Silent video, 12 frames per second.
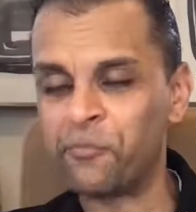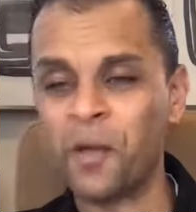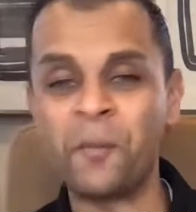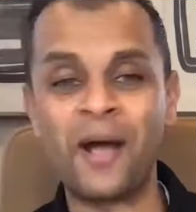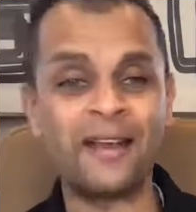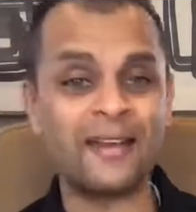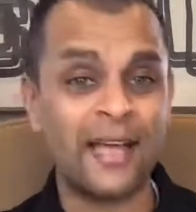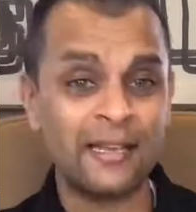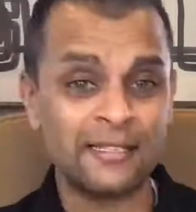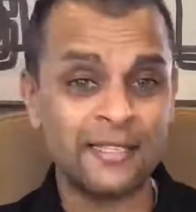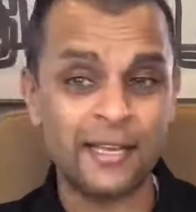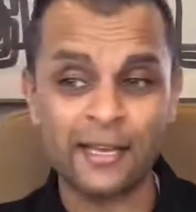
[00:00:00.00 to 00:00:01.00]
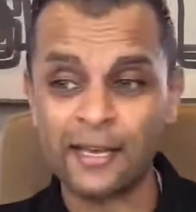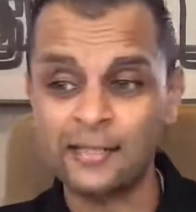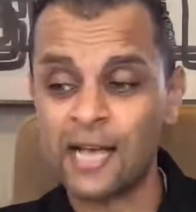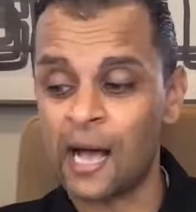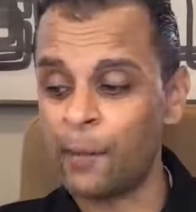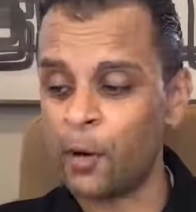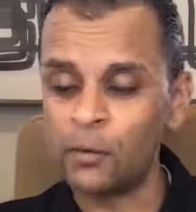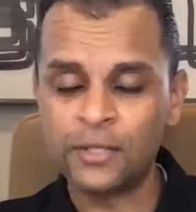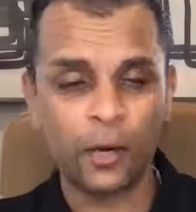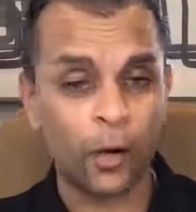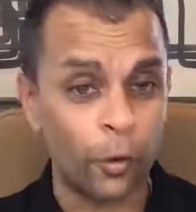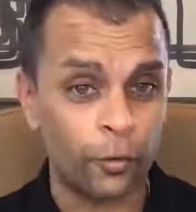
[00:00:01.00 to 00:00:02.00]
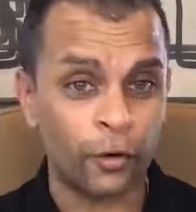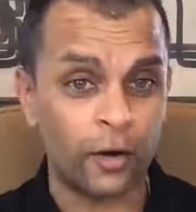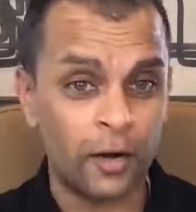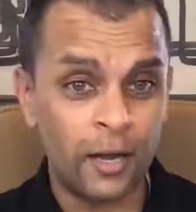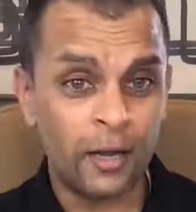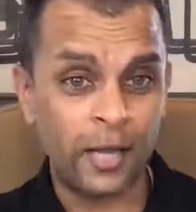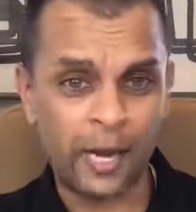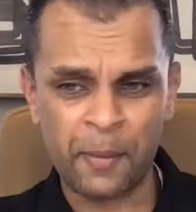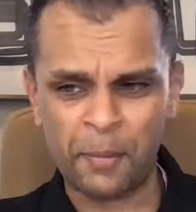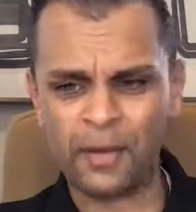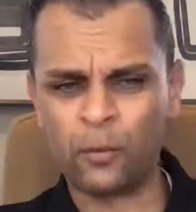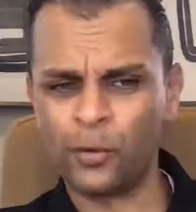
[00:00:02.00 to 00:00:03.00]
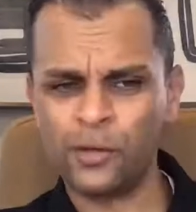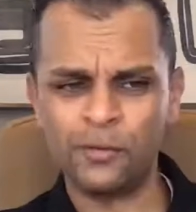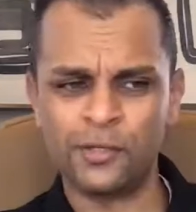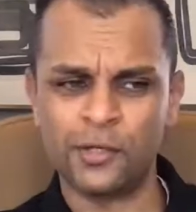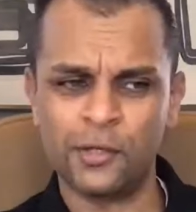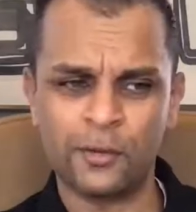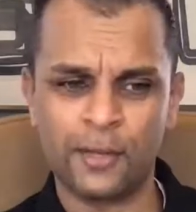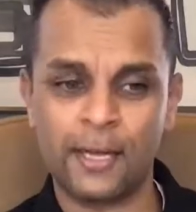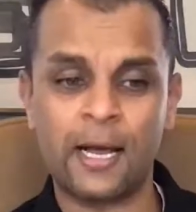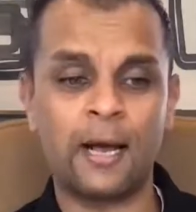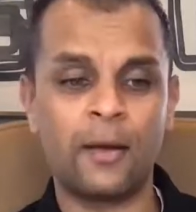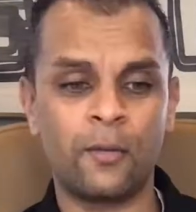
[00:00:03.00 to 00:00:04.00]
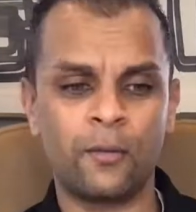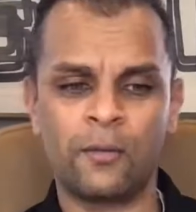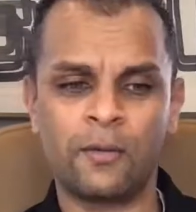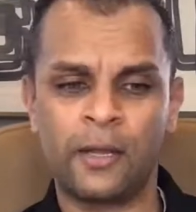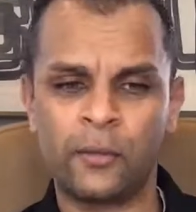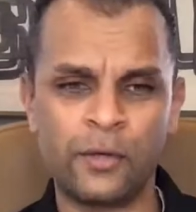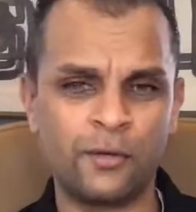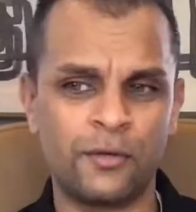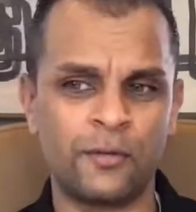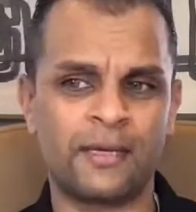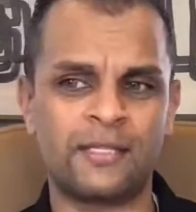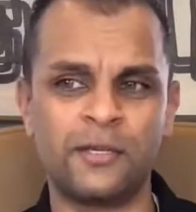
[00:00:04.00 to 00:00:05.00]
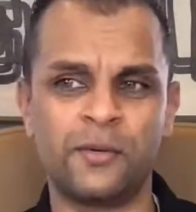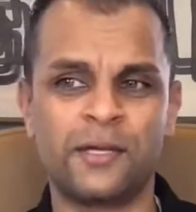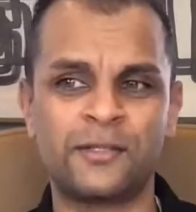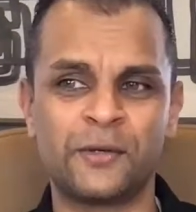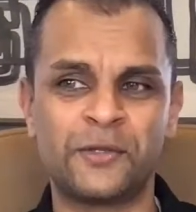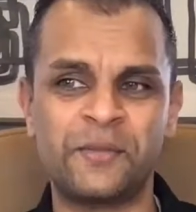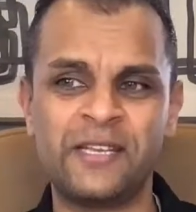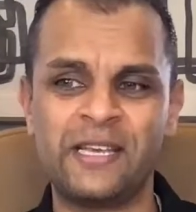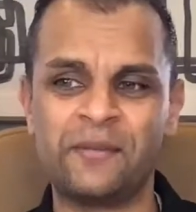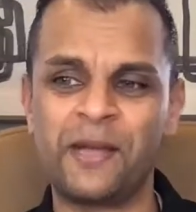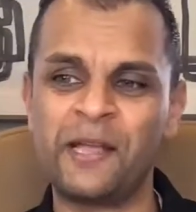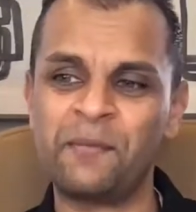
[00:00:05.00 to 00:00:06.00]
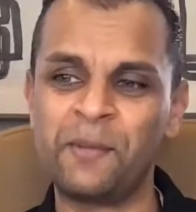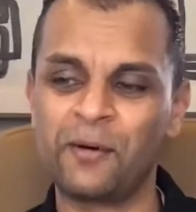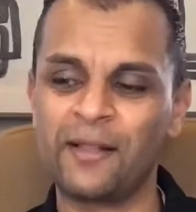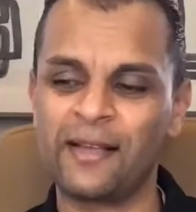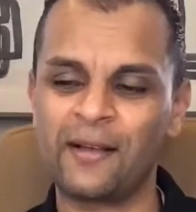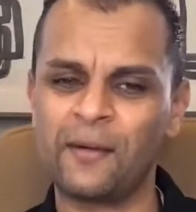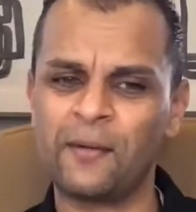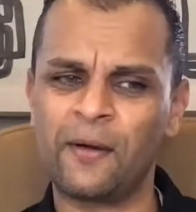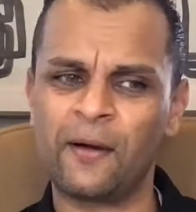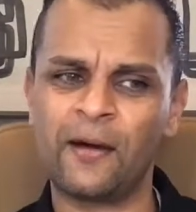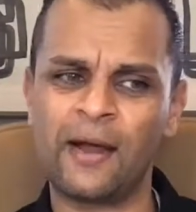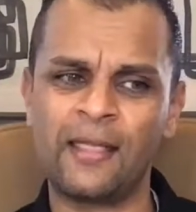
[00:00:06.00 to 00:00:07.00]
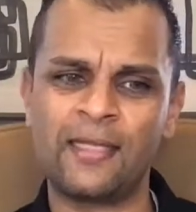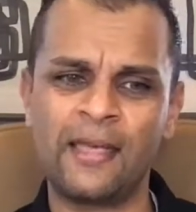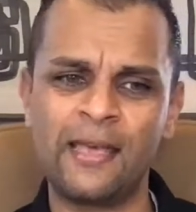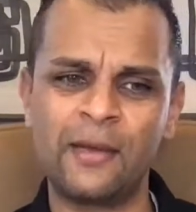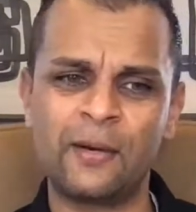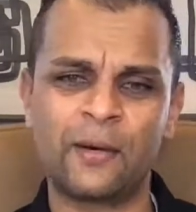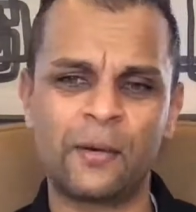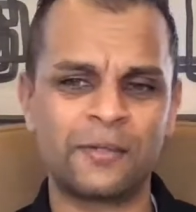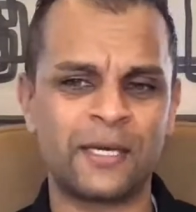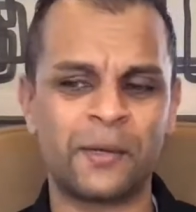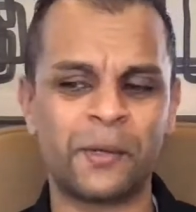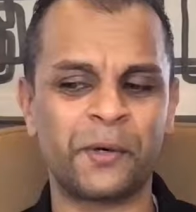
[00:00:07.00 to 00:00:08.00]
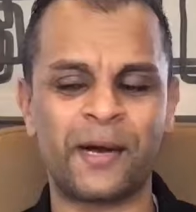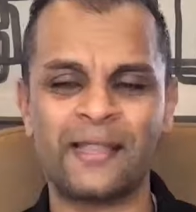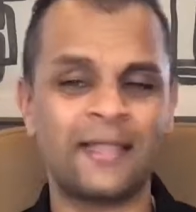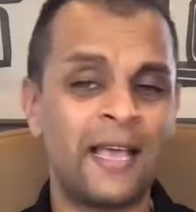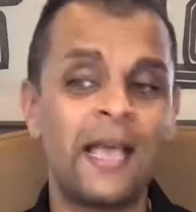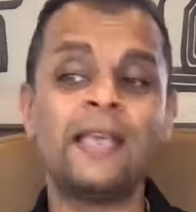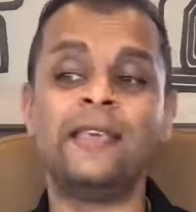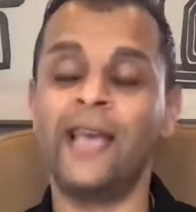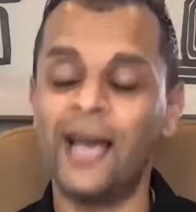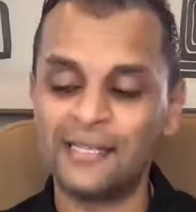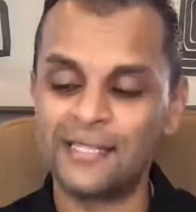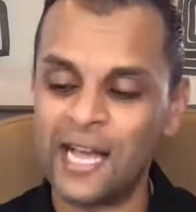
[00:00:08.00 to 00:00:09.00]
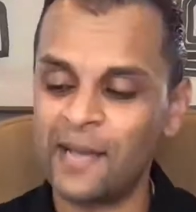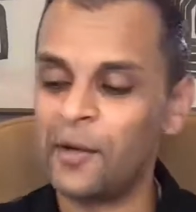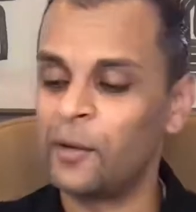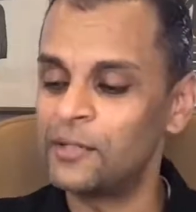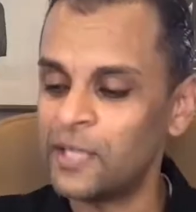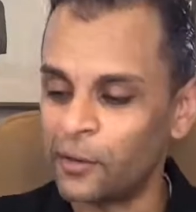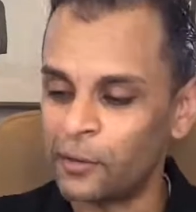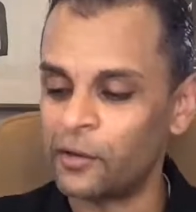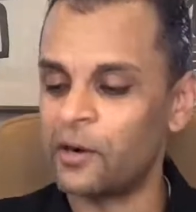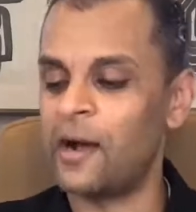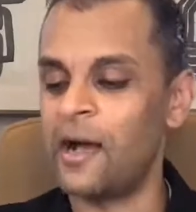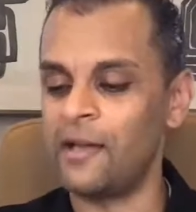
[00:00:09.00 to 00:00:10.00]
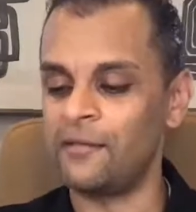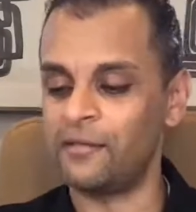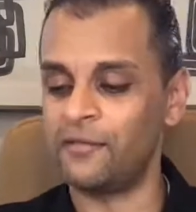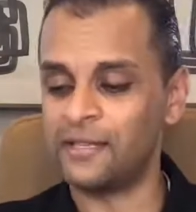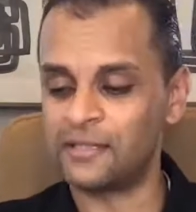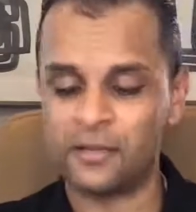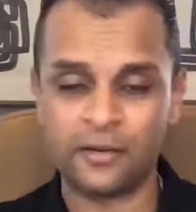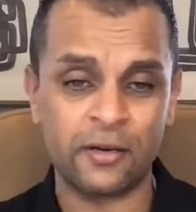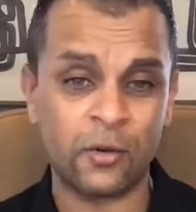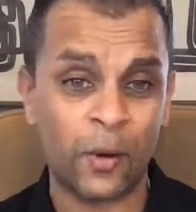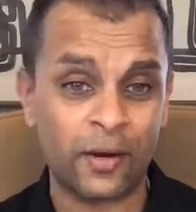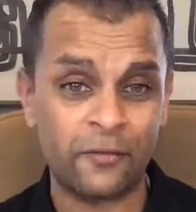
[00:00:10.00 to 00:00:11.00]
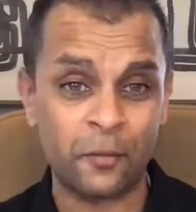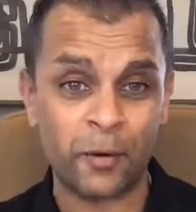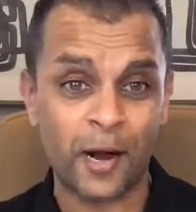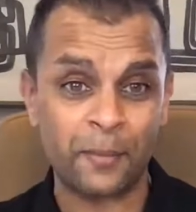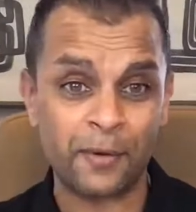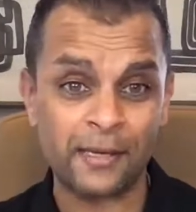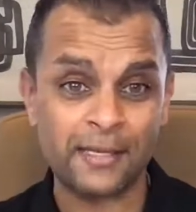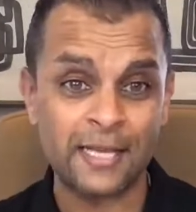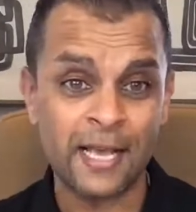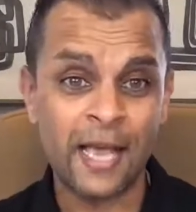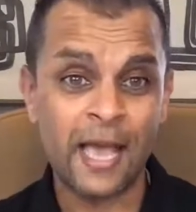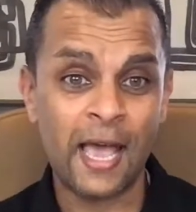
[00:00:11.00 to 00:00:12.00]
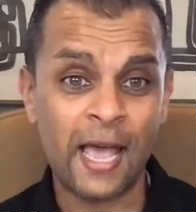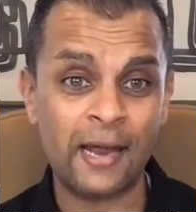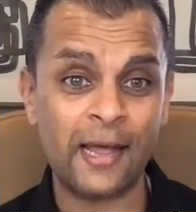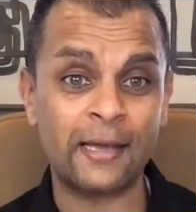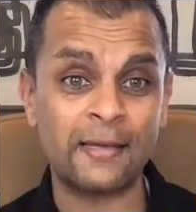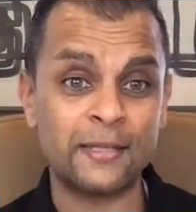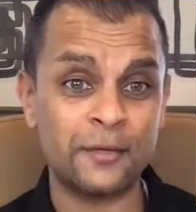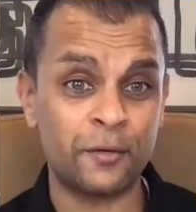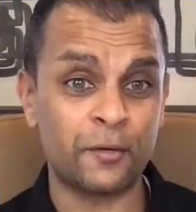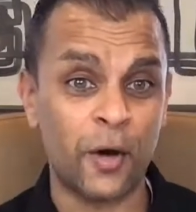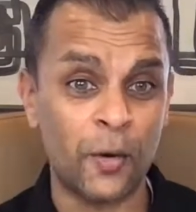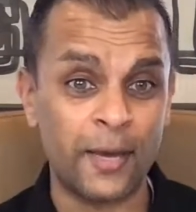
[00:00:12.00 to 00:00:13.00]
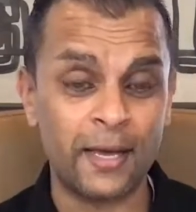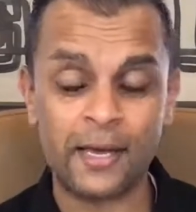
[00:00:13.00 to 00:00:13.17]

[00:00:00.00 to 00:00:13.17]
My next thing is I'm a hotel owner. A lot of people are like, what do you do? Like, what do you do? I see you on social media, and people are like, I think you're a hotel owner. Yes, I am a hotel owner. I have invested into quite a few properties, and I continue growing.